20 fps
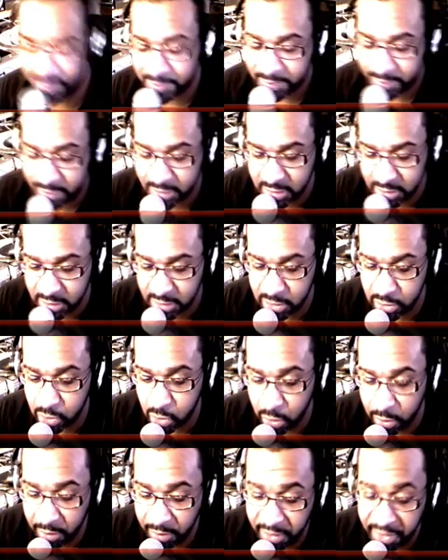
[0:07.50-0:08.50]
this is a
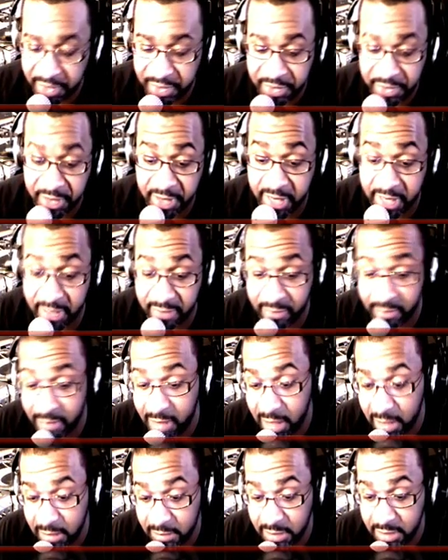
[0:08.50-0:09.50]
story right here that
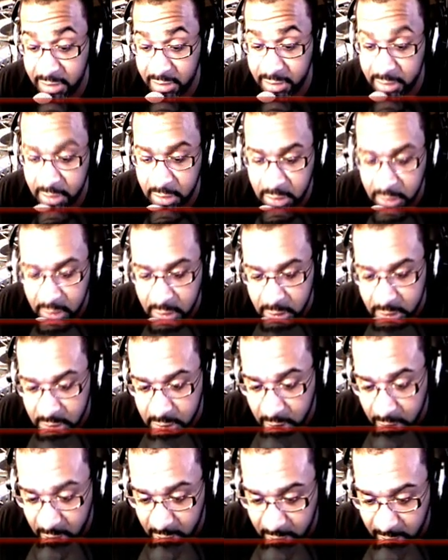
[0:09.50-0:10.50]
everybody's been
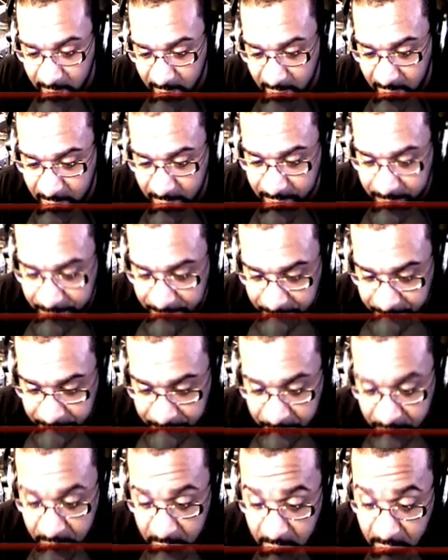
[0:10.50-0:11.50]
talking about.
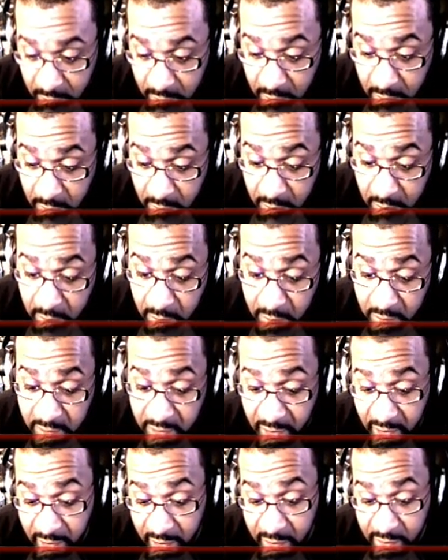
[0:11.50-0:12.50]

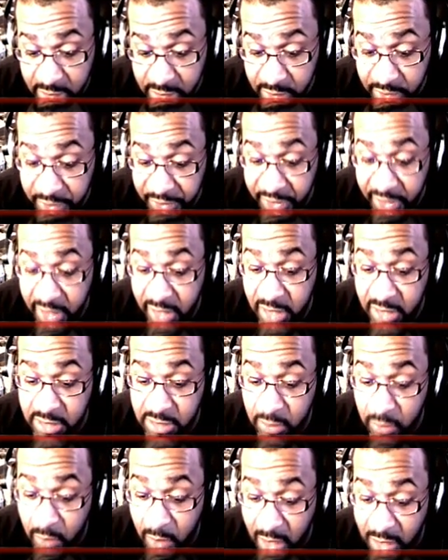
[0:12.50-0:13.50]
Okay, so here it is. A
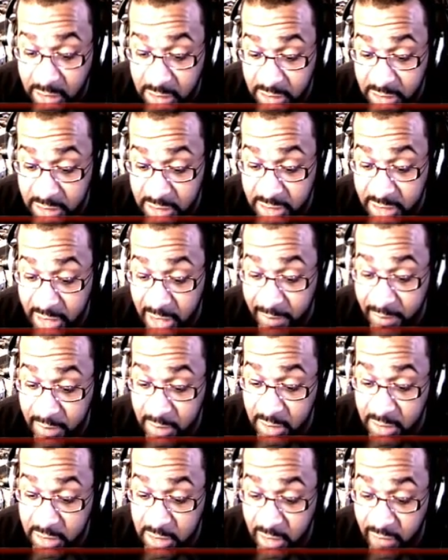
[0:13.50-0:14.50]
Washington State
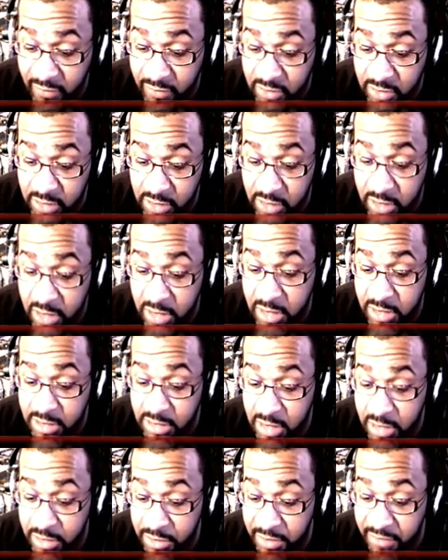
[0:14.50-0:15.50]
police officer is
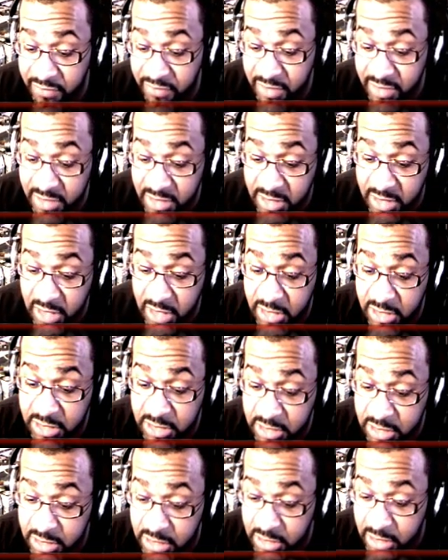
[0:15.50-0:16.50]
under
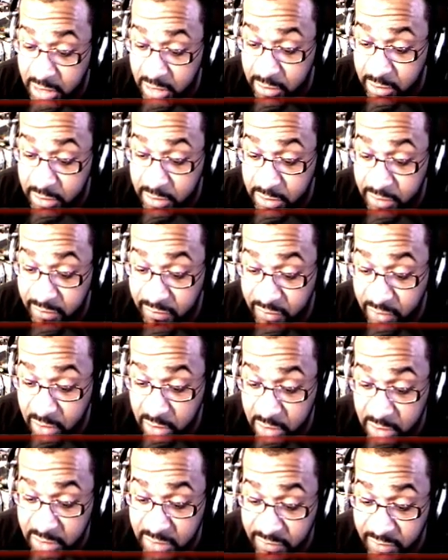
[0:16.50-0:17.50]
investigation after
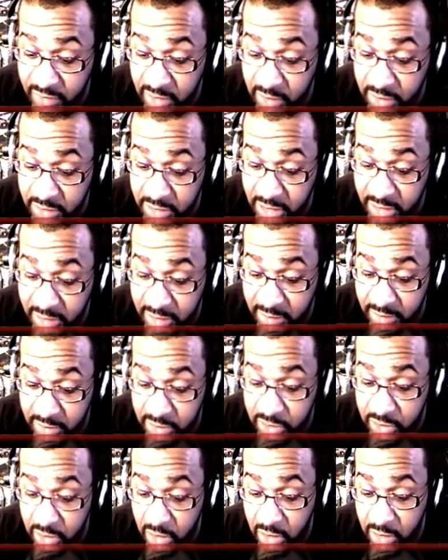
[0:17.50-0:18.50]
civilians videotaped them
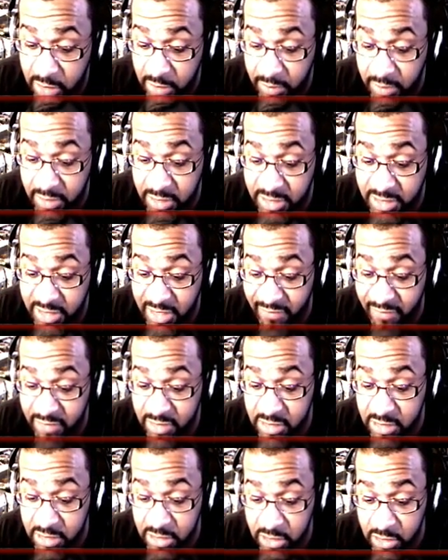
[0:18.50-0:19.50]
struggling with a
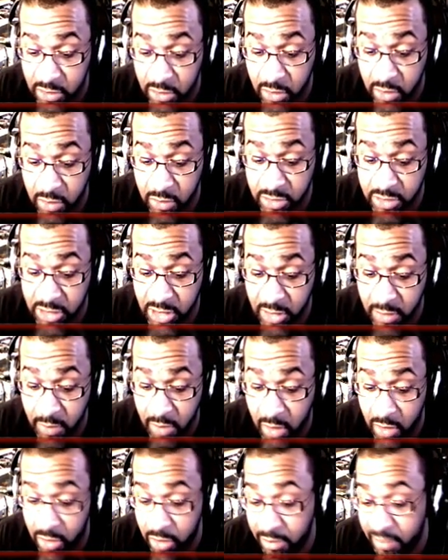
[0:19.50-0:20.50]
seventeen-year-old
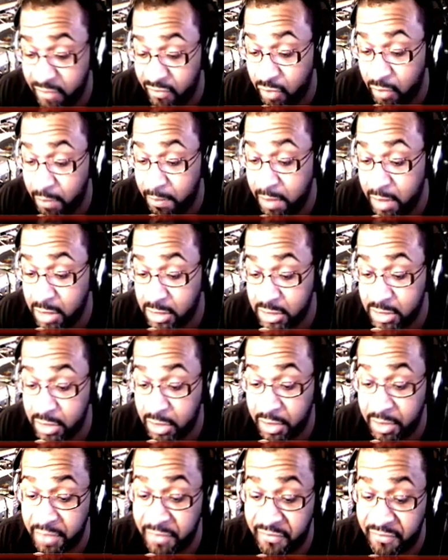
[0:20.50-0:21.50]
jaywalker before punching her
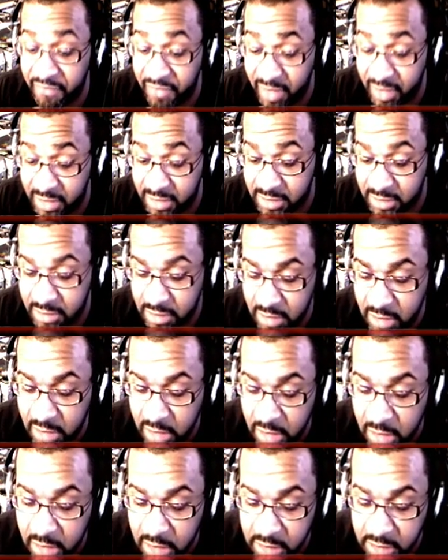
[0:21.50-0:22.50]
in the face.
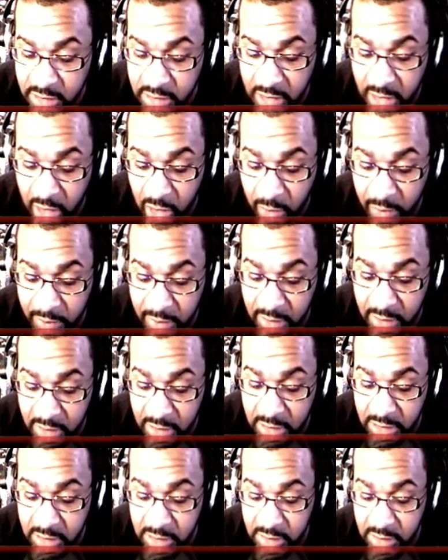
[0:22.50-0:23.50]
Seattle
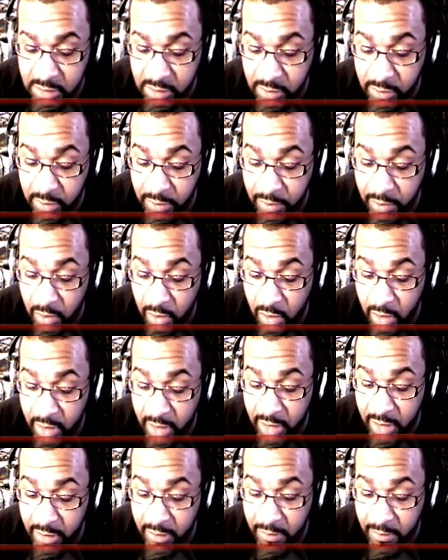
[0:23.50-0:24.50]
police
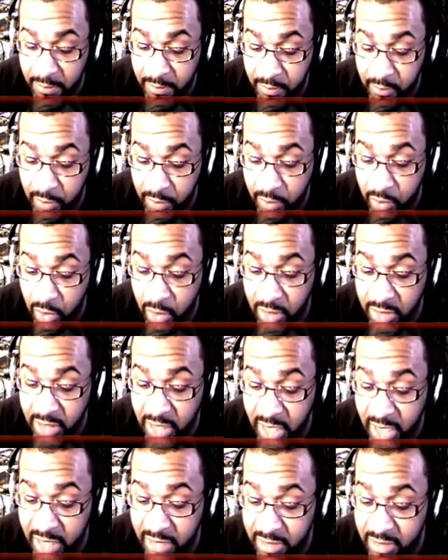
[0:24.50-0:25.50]
reported report
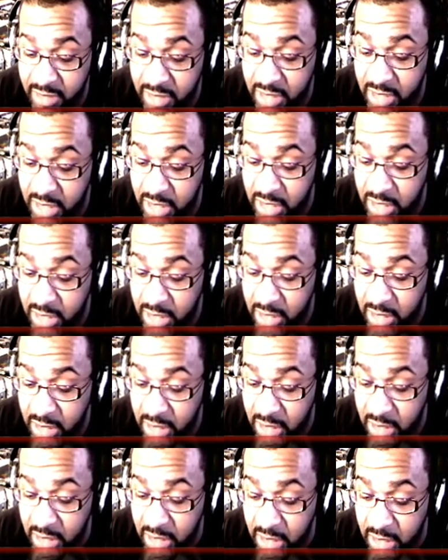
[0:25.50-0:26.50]
that the
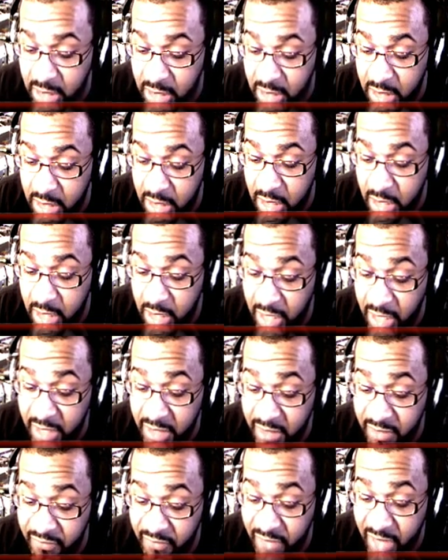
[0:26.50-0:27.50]

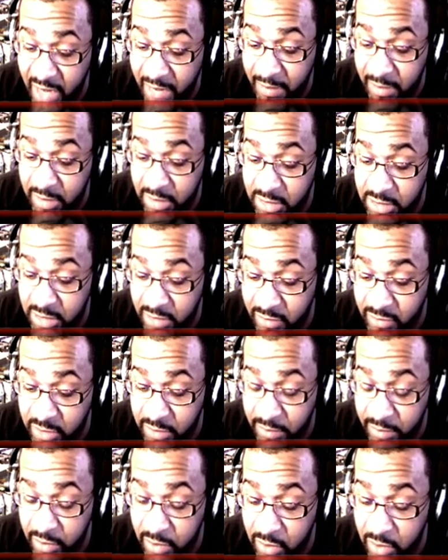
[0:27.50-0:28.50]
unidentified police officer
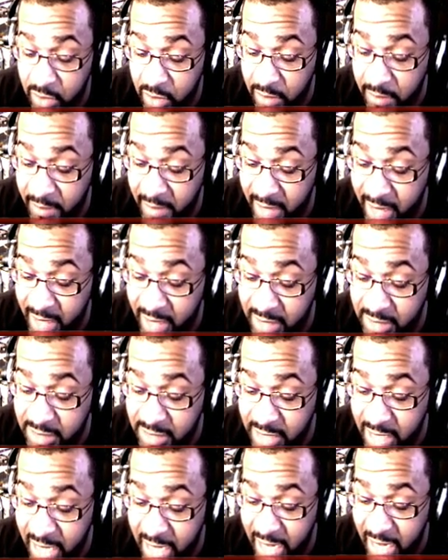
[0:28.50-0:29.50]
pulled a man
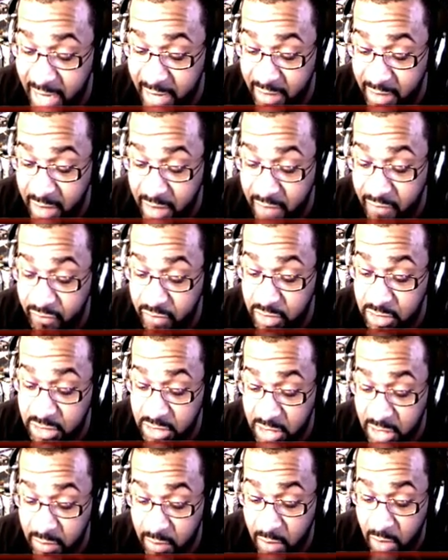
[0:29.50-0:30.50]
aside for
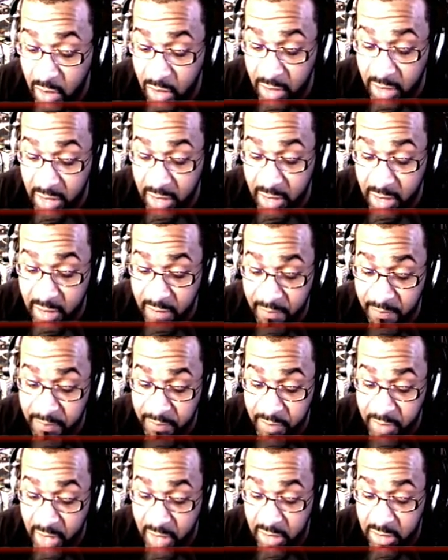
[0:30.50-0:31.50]
jaywalking
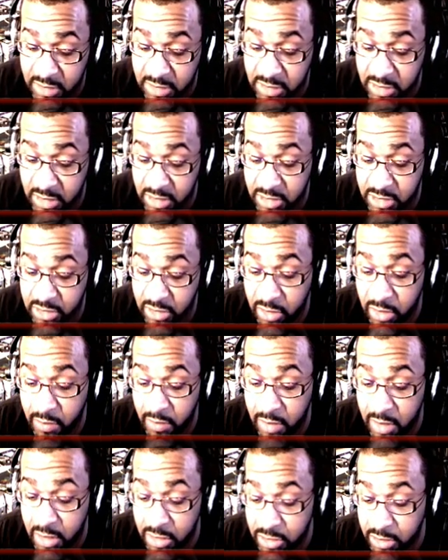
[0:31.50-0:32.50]
at the city's thirty-one
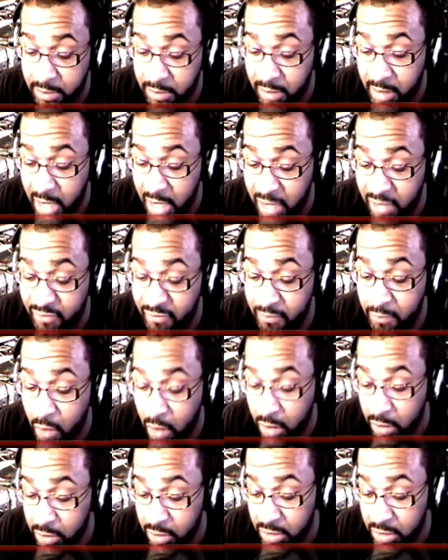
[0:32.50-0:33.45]
hundred block of Martin Luther